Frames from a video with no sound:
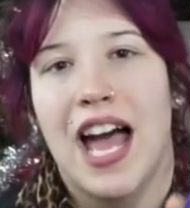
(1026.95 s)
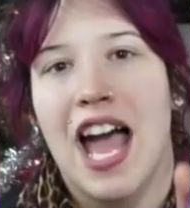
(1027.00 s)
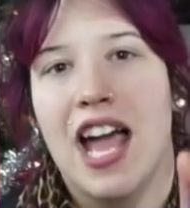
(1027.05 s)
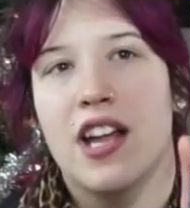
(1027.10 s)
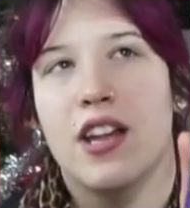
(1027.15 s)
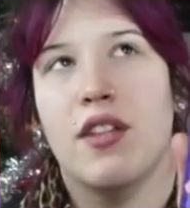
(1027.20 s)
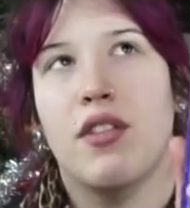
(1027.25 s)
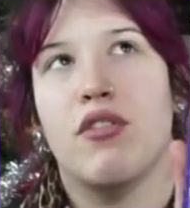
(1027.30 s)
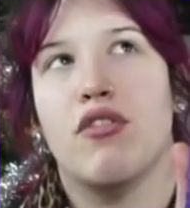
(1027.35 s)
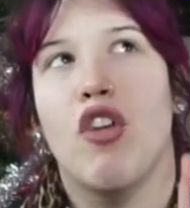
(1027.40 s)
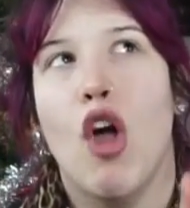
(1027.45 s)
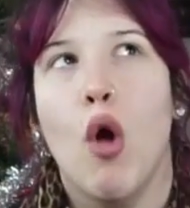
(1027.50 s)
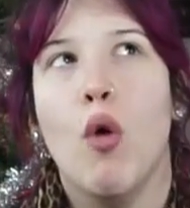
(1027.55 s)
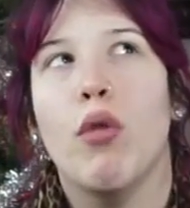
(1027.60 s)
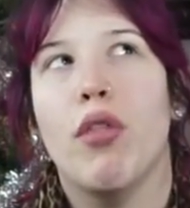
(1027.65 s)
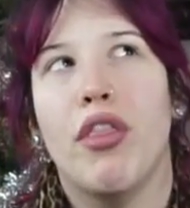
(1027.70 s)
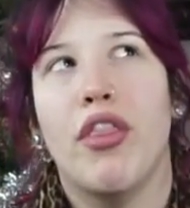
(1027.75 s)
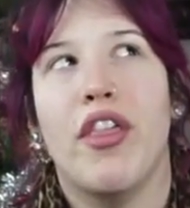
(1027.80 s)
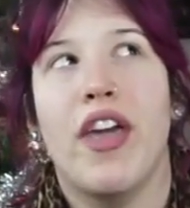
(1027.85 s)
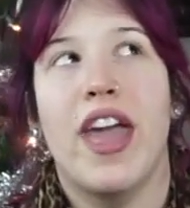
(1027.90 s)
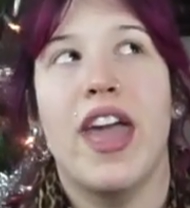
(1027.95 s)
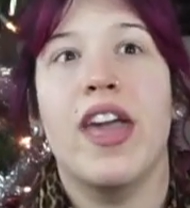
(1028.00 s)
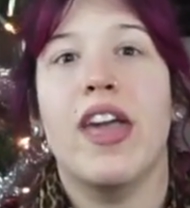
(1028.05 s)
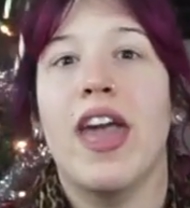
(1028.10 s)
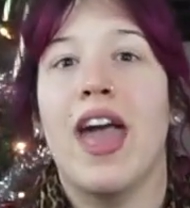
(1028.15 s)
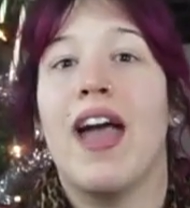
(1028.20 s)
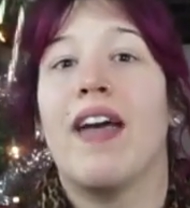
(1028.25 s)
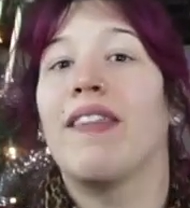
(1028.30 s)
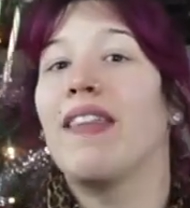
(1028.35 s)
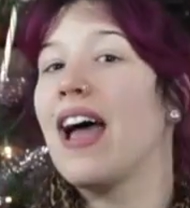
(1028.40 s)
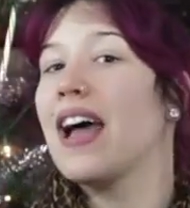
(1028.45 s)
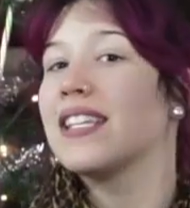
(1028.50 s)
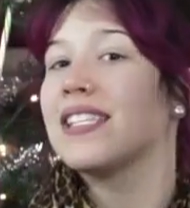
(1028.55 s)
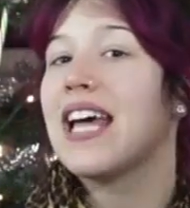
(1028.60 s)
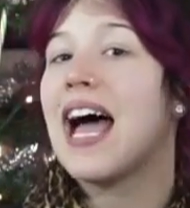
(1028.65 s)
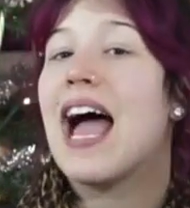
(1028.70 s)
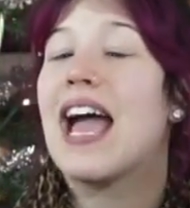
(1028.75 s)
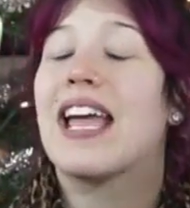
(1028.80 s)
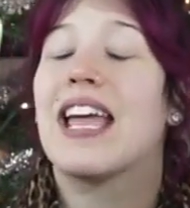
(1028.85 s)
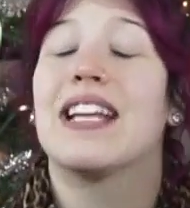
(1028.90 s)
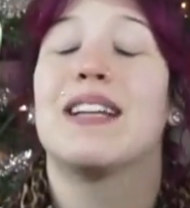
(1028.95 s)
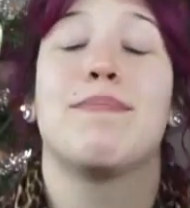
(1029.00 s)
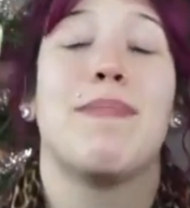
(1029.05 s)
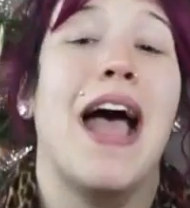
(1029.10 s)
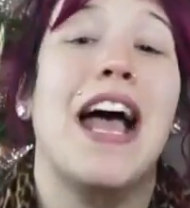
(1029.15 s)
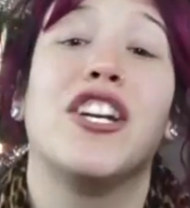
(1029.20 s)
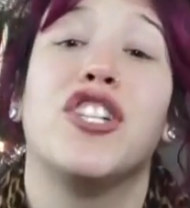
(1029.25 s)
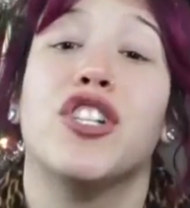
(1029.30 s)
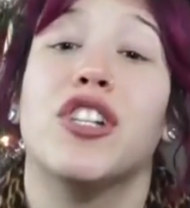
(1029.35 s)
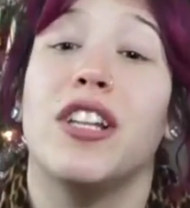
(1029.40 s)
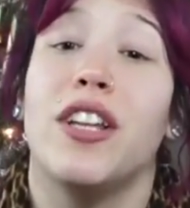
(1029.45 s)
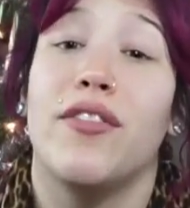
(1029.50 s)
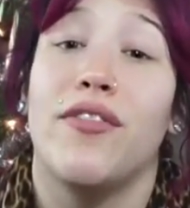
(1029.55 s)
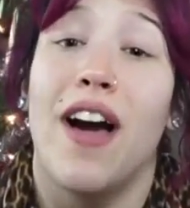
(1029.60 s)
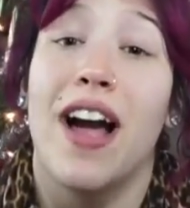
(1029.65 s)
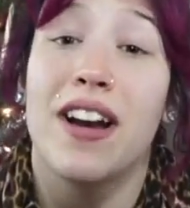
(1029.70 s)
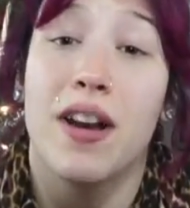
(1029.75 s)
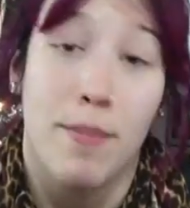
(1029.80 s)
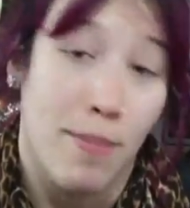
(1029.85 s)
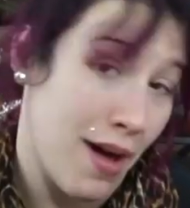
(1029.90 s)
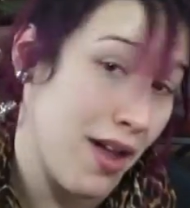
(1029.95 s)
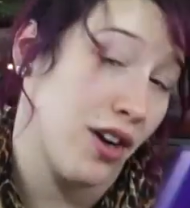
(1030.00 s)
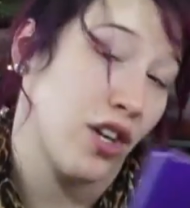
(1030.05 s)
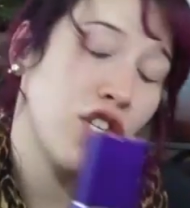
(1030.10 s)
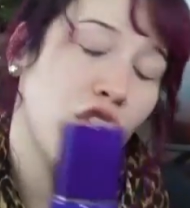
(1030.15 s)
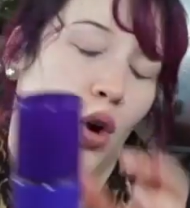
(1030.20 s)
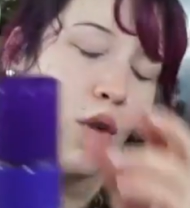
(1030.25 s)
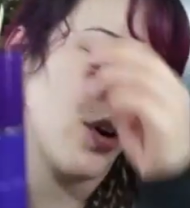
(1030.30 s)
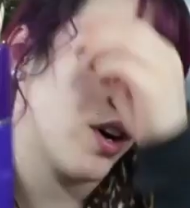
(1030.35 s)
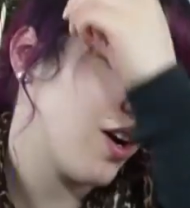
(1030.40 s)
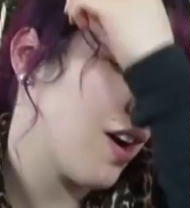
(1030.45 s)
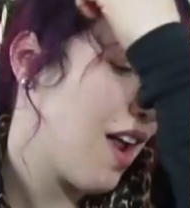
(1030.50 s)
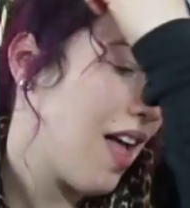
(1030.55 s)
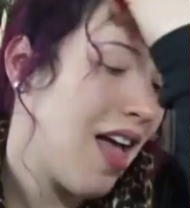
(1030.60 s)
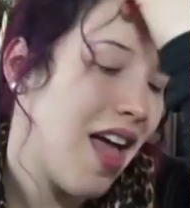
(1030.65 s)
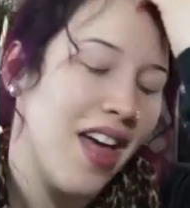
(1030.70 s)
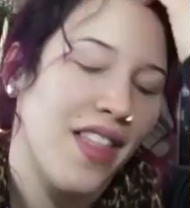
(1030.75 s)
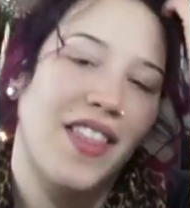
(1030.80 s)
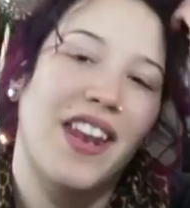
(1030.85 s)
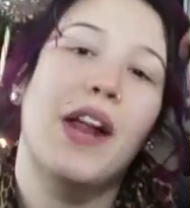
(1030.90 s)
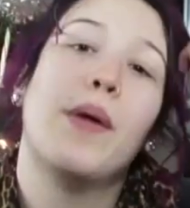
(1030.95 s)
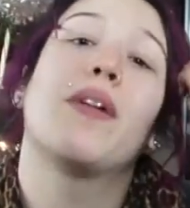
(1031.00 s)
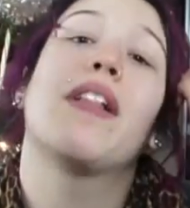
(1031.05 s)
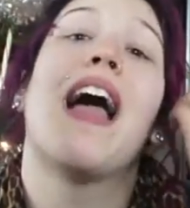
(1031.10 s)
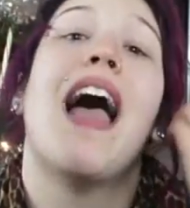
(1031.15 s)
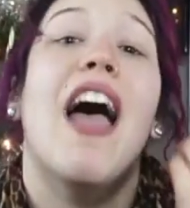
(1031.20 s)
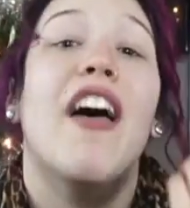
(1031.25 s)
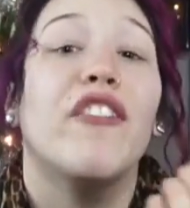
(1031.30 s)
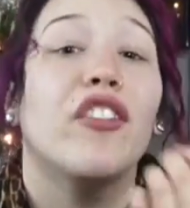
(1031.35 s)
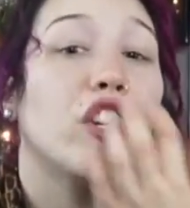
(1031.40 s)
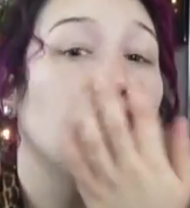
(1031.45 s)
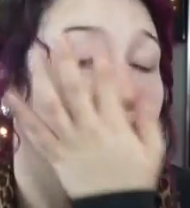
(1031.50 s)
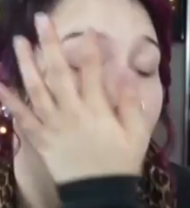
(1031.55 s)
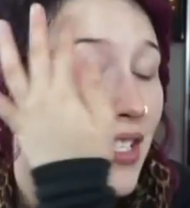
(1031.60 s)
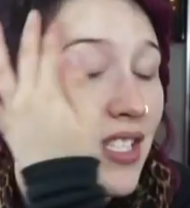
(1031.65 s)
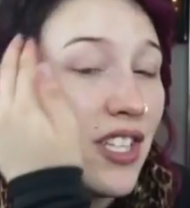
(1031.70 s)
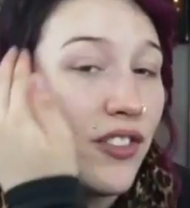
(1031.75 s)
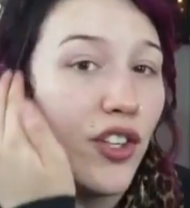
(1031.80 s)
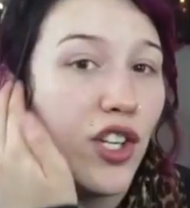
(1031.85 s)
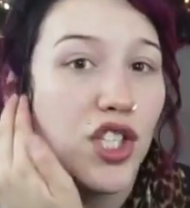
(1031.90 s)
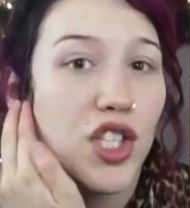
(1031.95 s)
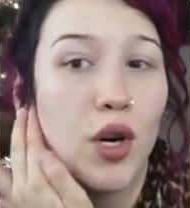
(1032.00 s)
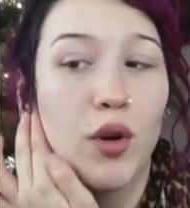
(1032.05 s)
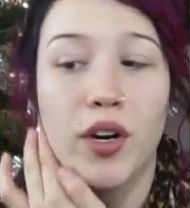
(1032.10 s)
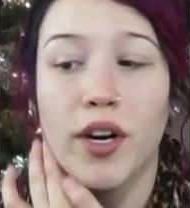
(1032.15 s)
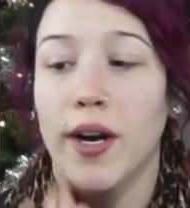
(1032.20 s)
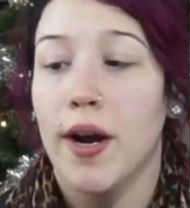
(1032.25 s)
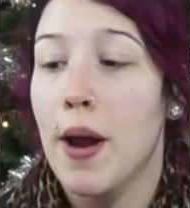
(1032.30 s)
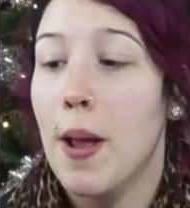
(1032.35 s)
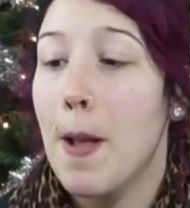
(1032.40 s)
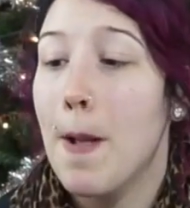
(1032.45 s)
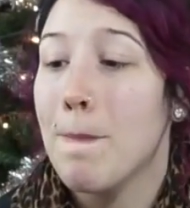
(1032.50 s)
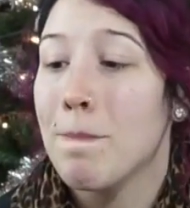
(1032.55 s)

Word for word: I don't think, unless I can magically find a better toner, that I will ever use a different toner.